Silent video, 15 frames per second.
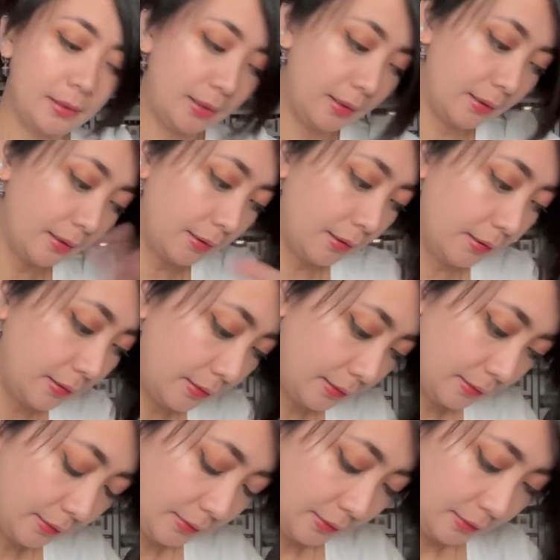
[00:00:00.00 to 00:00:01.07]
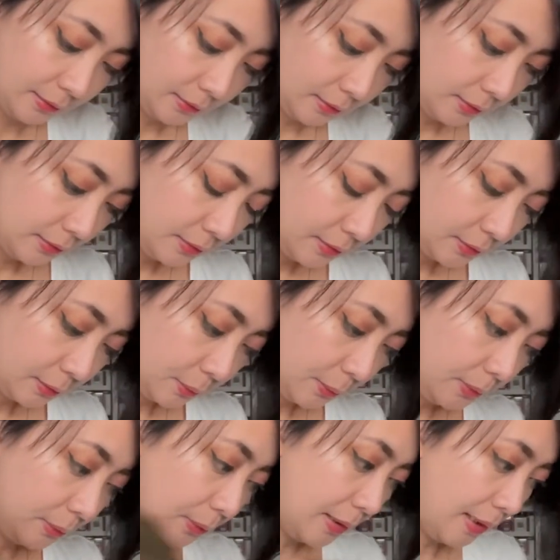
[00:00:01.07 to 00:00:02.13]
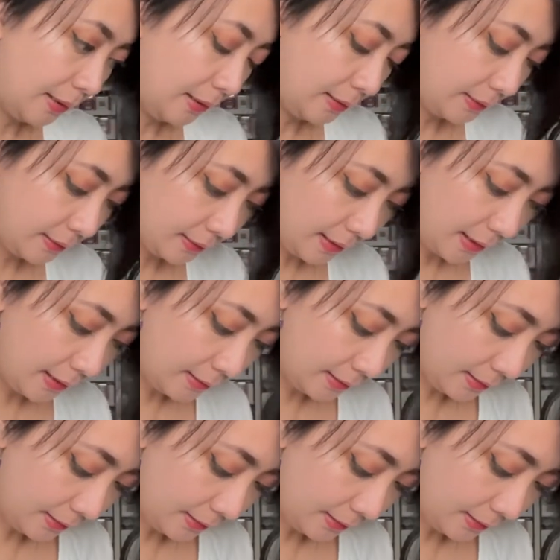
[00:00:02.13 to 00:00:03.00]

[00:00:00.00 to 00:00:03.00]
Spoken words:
there. So we do that instead.